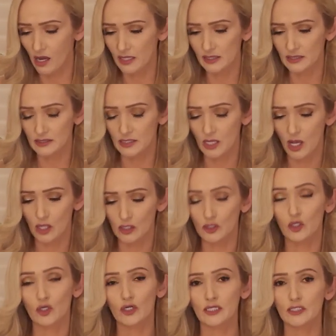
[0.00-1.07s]
is
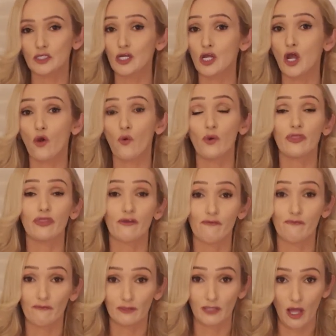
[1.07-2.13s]
learning to go with the
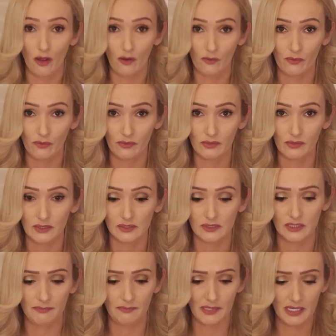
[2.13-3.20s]
flow,
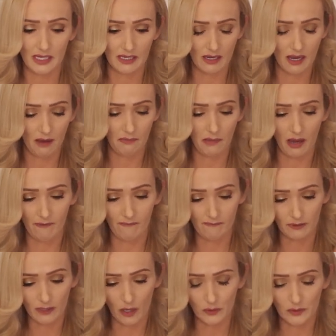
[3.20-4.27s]
to be in a
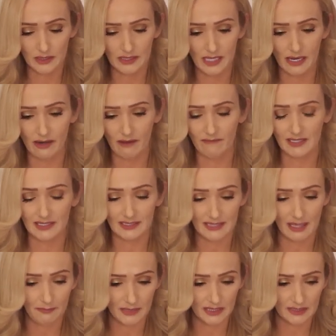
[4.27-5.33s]
flow state of
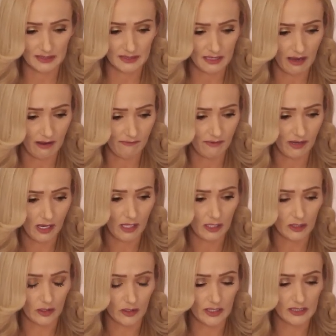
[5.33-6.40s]
acceptance, of
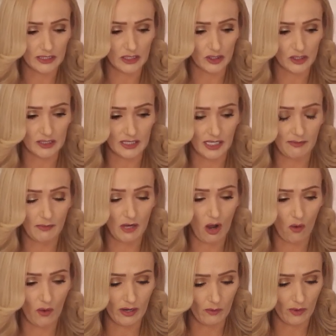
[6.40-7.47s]
learning to just keep
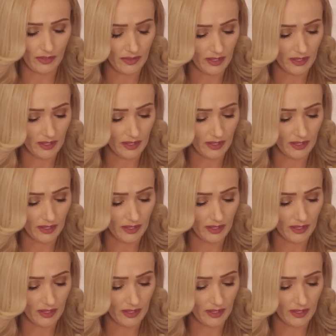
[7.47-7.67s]
going with